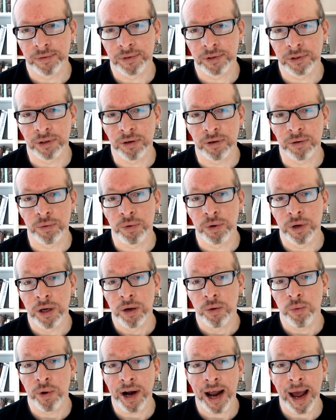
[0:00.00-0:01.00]
So
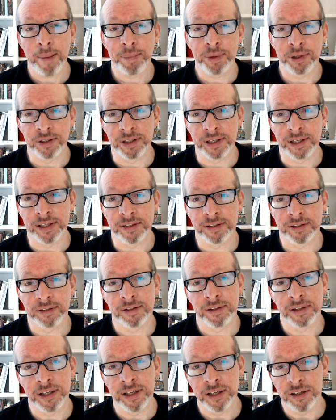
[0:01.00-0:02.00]
what happens is
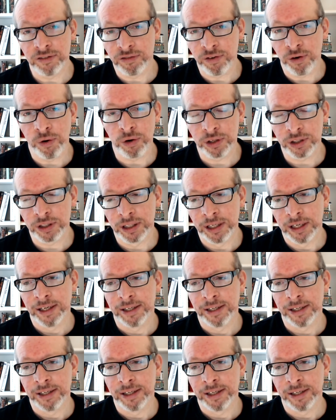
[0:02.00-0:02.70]
these folks